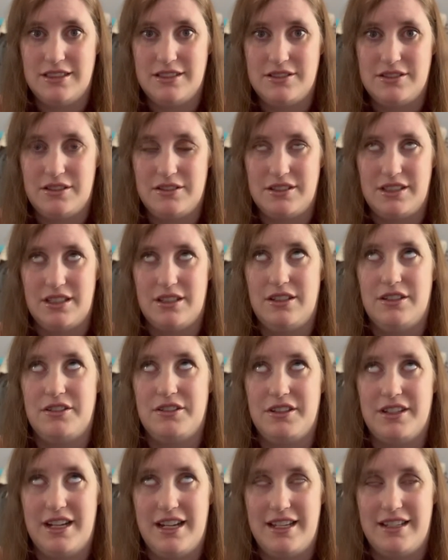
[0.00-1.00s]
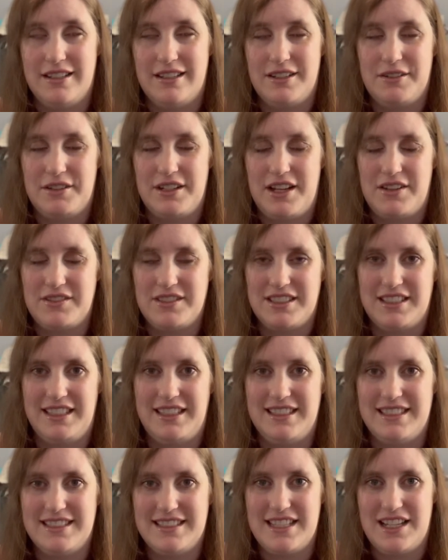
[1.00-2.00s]
So I was like, oh great, I'm gonna have to clean
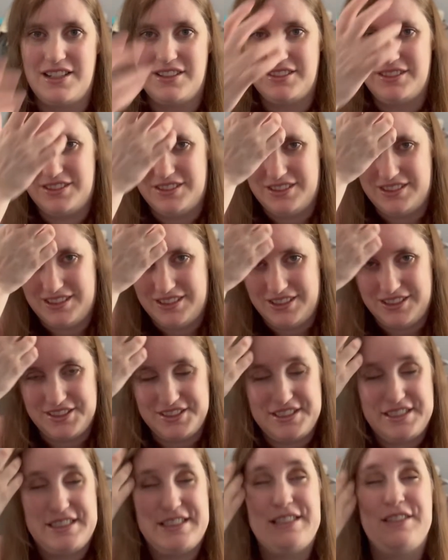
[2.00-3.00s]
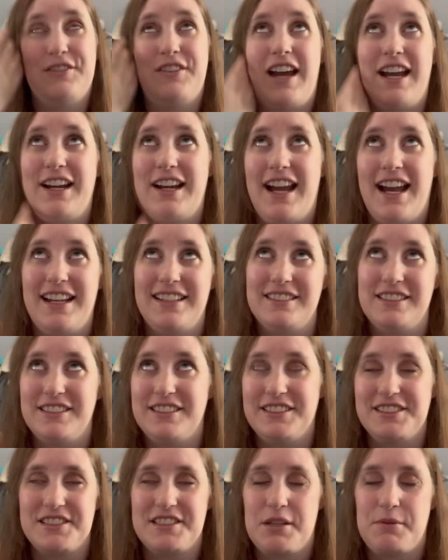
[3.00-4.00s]
this out, or this is a fire hazard
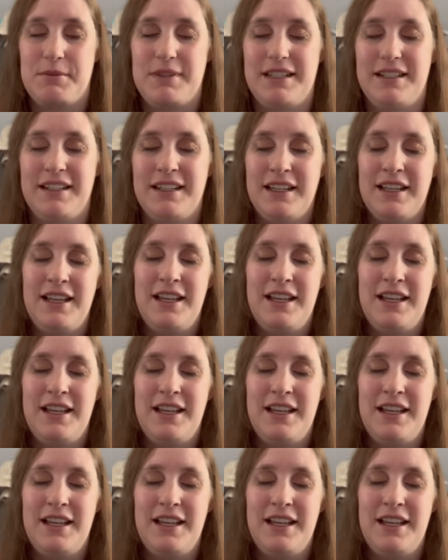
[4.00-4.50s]
or something.